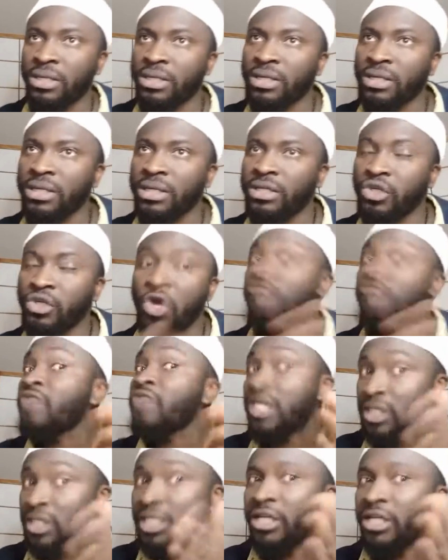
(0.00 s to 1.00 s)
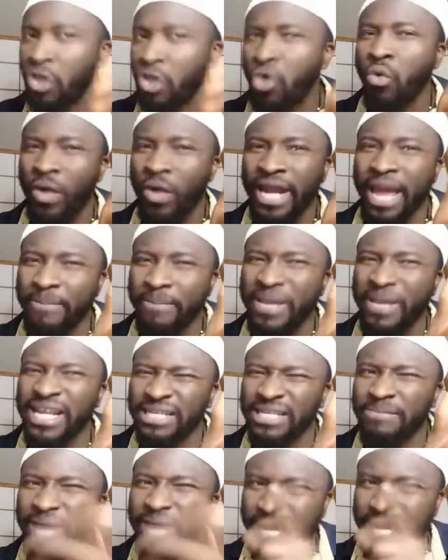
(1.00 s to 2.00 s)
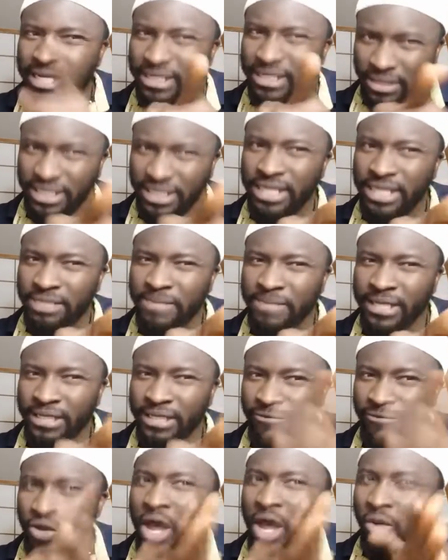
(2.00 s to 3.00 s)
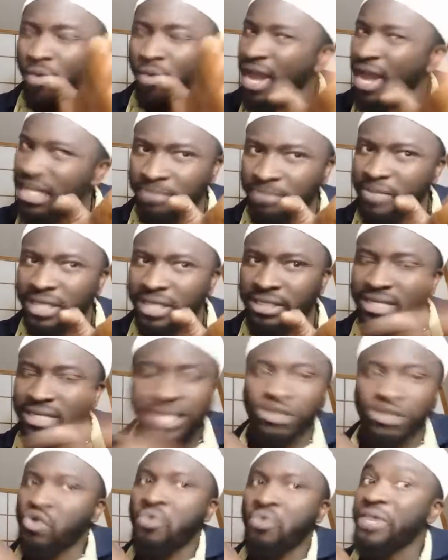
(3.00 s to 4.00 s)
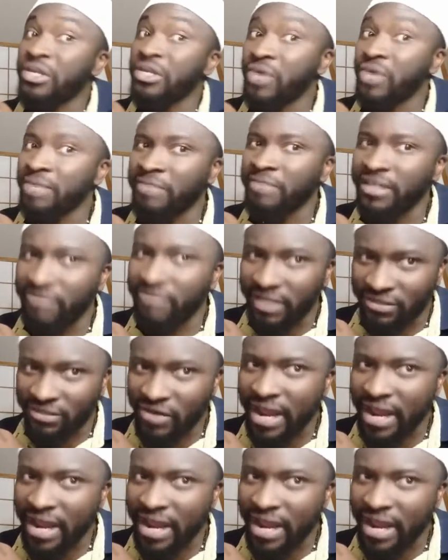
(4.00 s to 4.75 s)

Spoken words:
You obviously know what I meant by this statement. If you are a wise person, there's no way you can believe this, right?